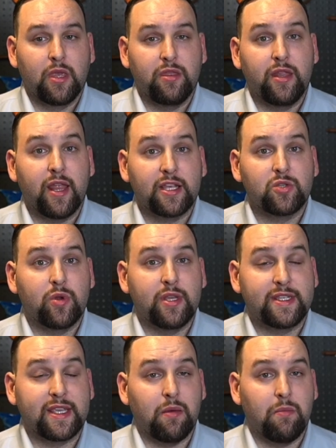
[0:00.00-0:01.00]
The next one
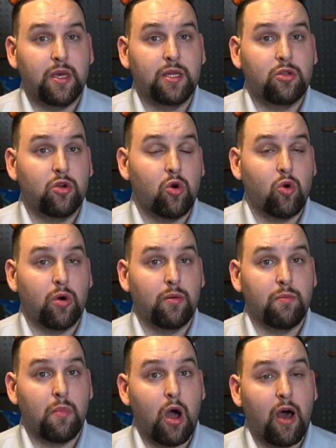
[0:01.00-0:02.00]
is commit, or
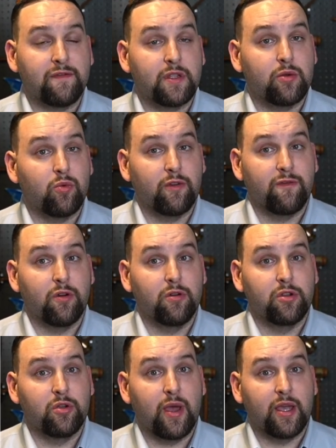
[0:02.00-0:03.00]
often referred
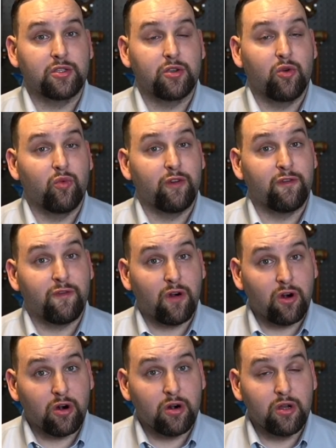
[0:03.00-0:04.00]
to as
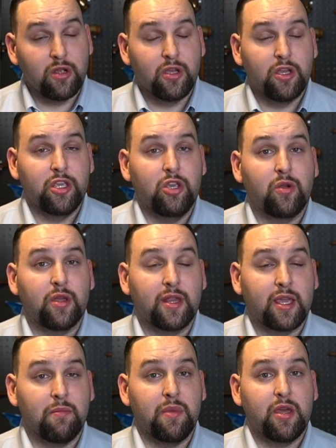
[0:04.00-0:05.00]
refer. You can
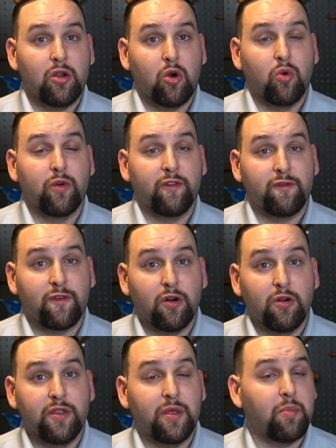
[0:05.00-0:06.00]
commit or
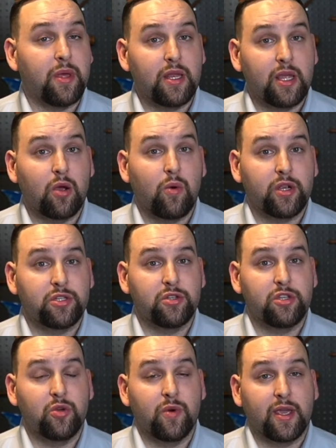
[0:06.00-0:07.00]
refer the pending question
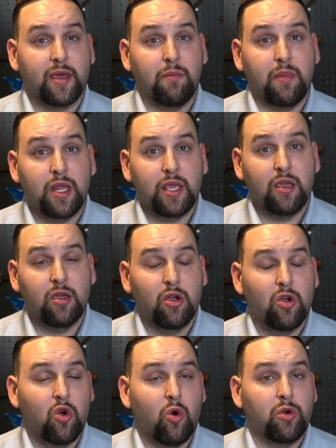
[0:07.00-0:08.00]
to a committee
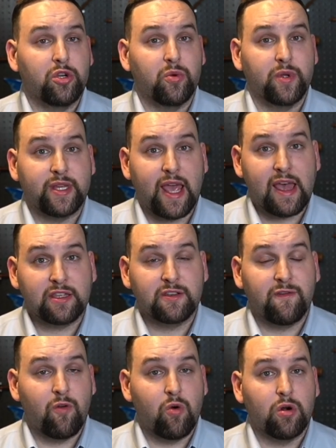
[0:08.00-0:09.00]
or to a task
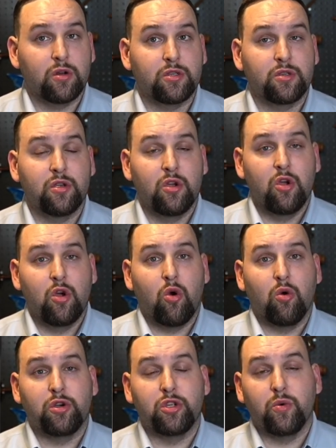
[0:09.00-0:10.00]
force
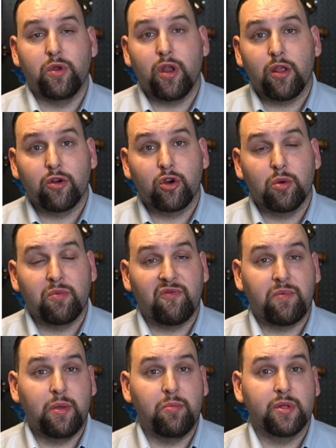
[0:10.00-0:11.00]
or to another group of
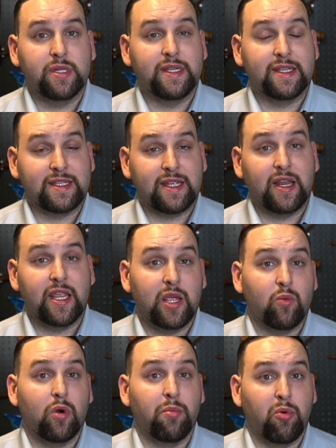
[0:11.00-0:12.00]
people to study
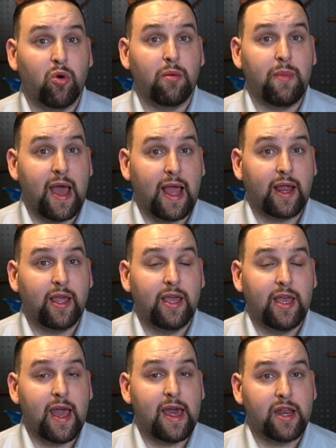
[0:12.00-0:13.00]
and report back
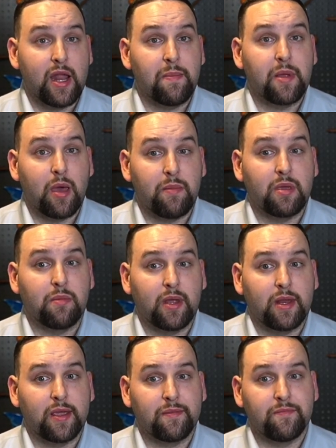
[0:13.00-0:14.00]
at an upcoming
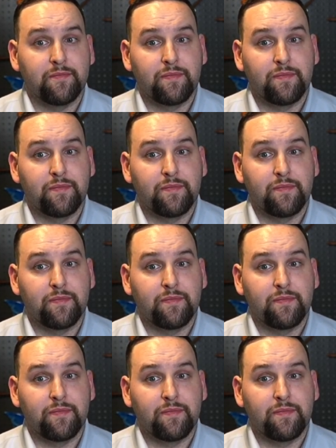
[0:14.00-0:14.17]
meeting.